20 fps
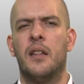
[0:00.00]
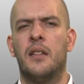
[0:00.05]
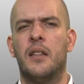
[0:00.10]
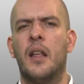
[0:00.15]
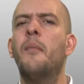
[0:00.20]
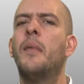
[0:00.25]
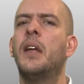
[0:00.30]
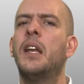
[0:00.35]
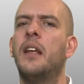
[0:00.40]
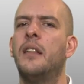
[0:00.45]

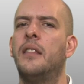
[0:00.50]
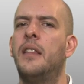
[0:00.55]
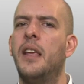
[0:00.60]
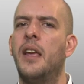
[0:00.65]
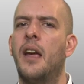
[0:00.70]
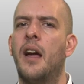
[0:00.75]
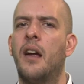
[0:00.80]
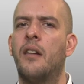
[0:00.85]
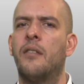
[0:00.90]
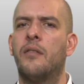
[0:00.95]
The main
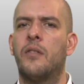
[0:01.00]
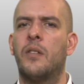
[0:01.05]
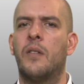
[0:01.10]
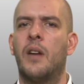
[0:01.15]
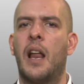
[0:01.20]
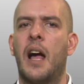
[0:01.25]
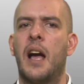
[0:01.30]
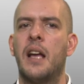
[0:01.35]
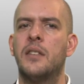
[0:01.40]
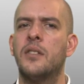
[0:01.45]
idea
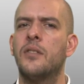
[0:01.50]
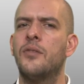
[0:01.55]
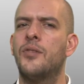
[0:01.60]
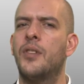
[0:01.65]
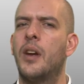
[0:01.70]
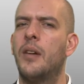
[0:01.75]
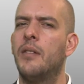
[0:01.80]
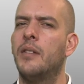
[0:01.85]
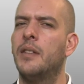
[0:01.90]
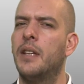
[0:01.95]
relies on
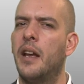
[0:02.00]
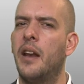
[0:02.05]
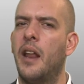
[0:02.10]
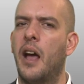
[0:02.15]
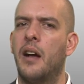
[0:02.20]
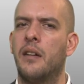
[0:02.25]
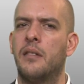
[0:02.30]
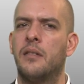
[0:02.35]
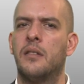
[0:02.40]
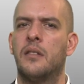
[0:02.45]
sharing
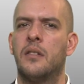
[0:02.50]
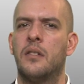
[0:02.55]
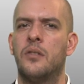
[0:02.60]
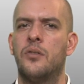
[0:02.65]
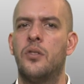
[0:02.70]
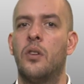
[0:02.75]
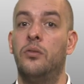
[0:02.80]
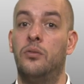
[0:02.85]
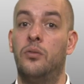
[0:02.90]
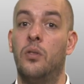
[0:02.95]
data,
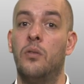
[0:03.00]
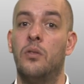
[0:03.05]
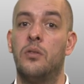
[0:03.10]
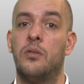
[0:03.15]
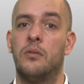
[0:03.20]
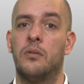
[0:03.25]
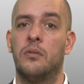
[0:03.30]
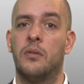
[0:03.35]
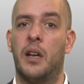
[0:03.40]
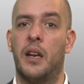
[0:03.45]
so
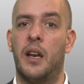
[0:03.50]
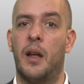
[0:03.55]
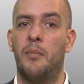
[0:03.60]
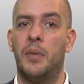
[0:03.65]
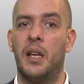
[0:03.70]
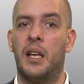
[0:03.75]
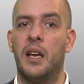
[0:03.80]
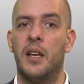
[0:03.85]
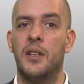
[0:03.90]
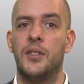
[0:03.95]
tools and
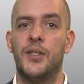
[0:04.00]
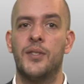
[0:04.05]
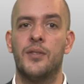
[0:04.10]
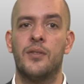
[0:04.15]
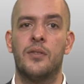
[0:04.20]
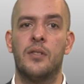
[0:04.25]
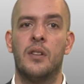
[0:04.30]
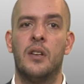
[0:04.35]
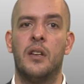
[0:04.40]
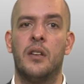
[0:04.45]

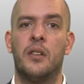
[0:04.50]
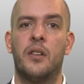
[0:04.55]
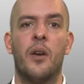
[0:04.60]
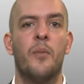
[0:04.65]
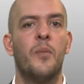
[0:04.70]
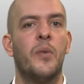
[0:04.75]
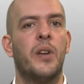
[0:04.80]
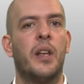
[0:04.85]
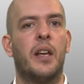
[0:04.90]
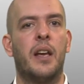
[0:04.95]
applications
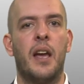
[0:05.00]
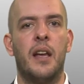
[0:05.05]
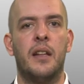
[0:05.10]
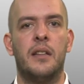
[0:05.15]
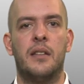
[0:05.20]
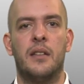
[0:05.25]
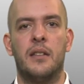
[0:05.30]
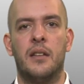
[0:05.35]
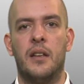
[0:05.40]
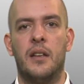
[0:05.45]
communicate